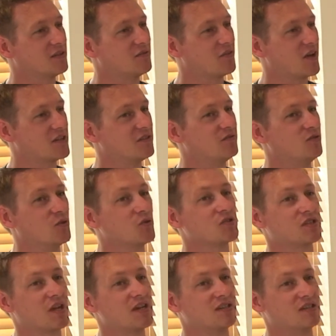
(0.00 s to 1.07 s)
In fact, if your
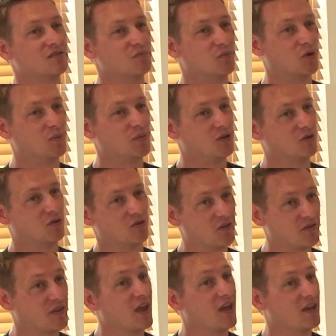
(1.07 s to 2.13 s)
state is more pure
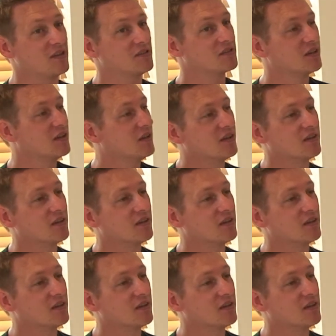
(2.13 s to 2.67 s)
than theirs,